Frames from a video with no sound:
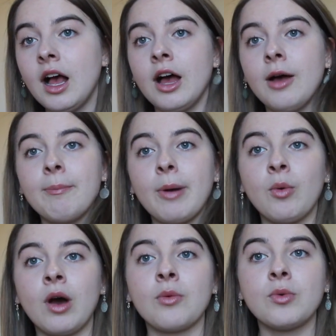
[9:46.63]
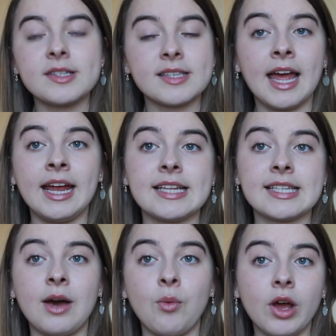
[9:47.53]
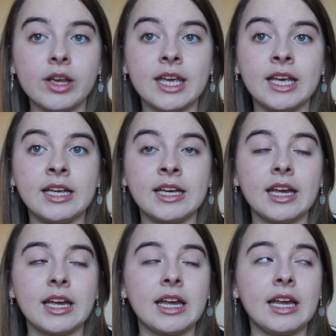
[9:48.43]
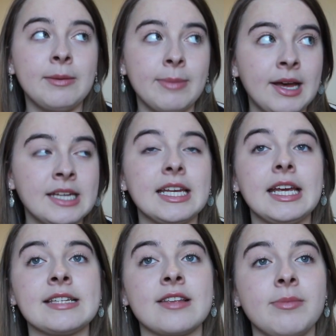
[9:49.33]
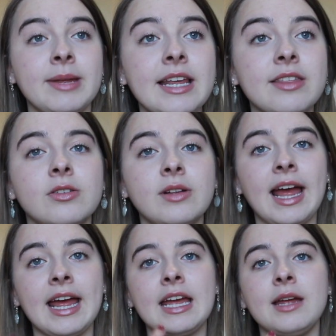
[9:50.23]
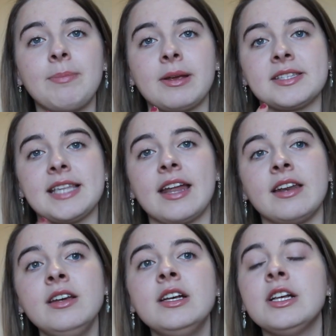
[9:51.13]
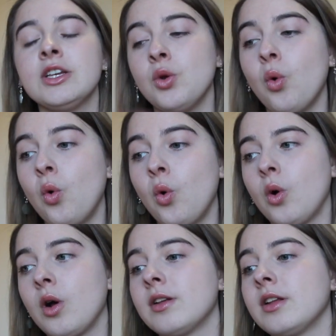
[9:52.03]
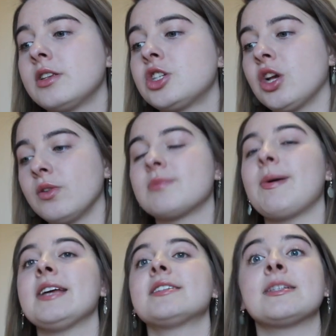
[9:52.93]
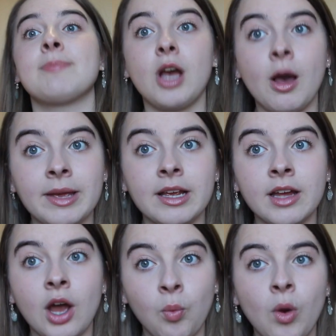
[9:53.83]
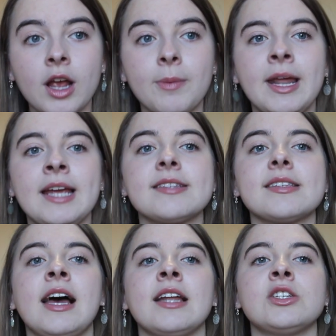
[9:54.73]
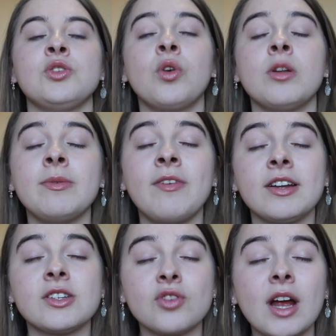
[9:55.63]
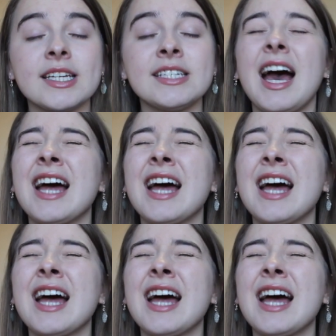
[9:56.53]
But what I would say is that working in bed is going to be lethal. A, because then your chill space is becoming a workplace and you're going to be very distracted.